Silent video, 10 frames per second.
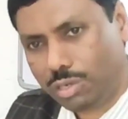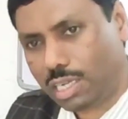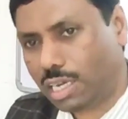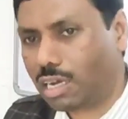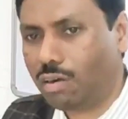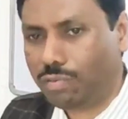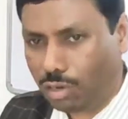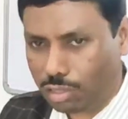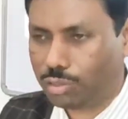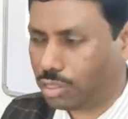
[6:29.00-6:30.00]
take off
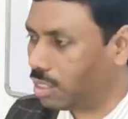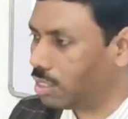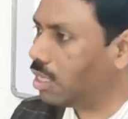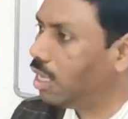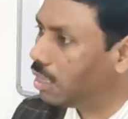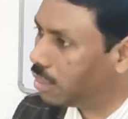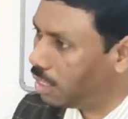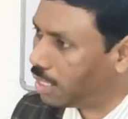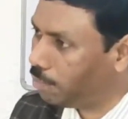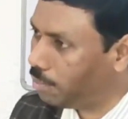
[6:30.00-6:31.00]
all those things.
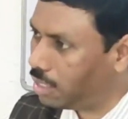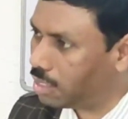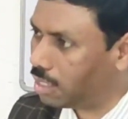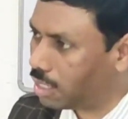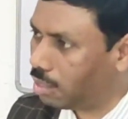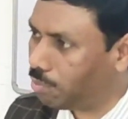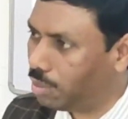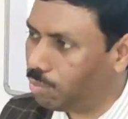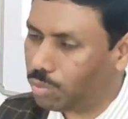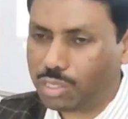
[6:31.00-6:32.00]
30 minutes the
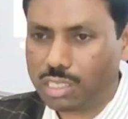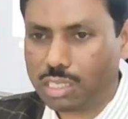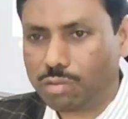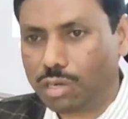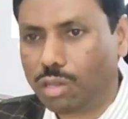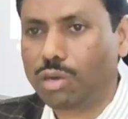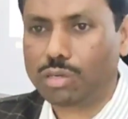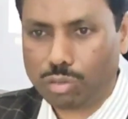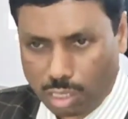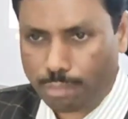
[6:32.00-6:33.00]
treatment procedure will
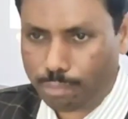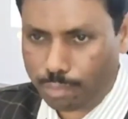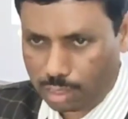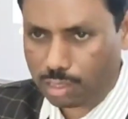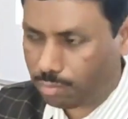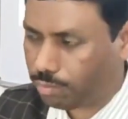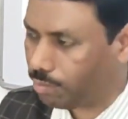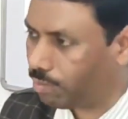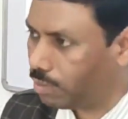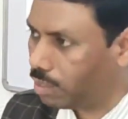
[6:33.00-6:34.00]
going to complete.
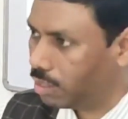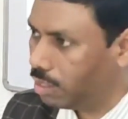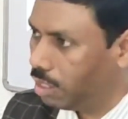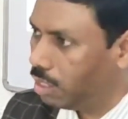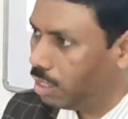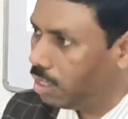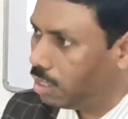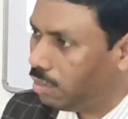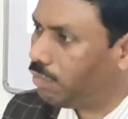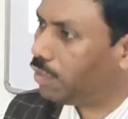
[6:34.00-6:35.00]

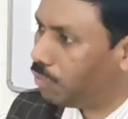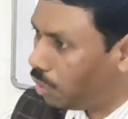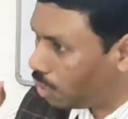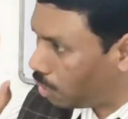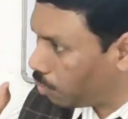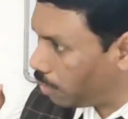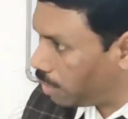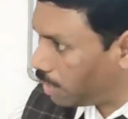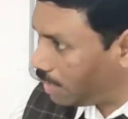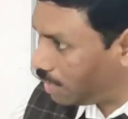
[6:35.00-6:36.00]
If you wanted to
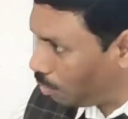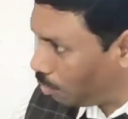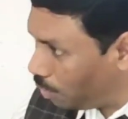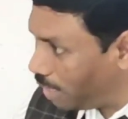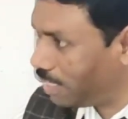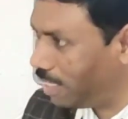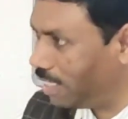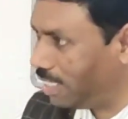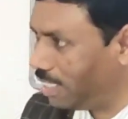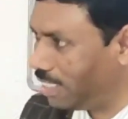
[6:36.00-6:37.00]
retention only the
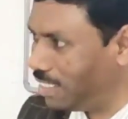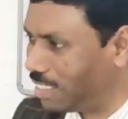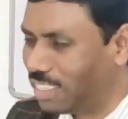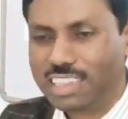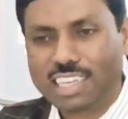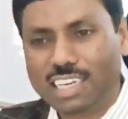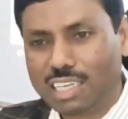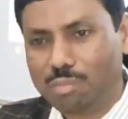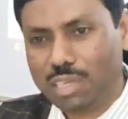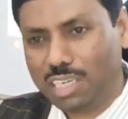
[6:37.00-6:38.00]
needles,
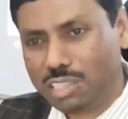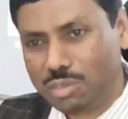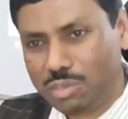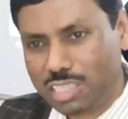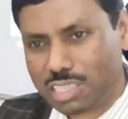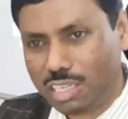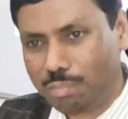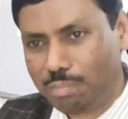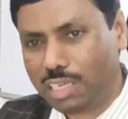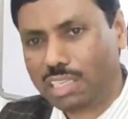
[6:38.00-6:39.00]
30 minutes you just
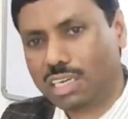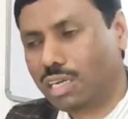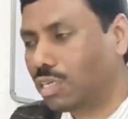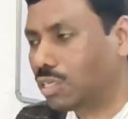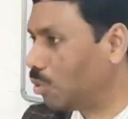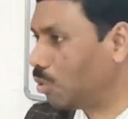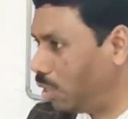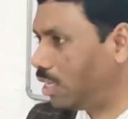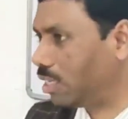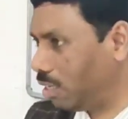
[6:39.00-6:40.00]
keep it, that also
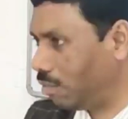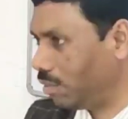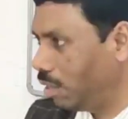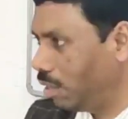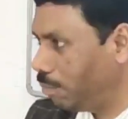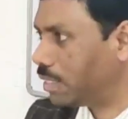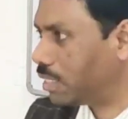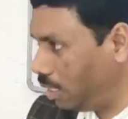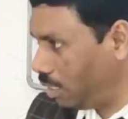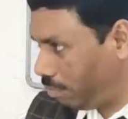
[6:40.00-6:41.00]
quite enough. But
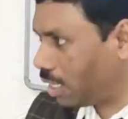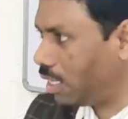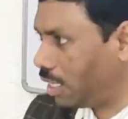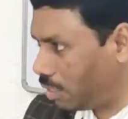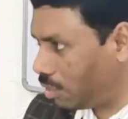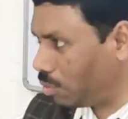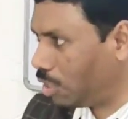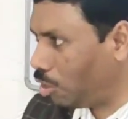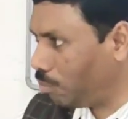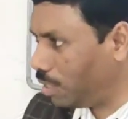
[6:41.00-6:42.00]
scientifically I
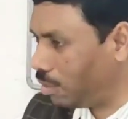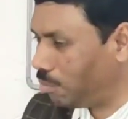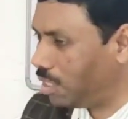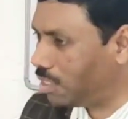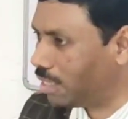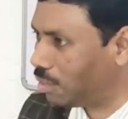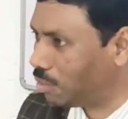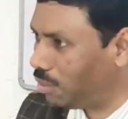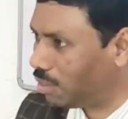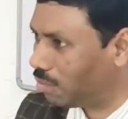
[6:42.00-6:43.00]
told, how many minutes I told?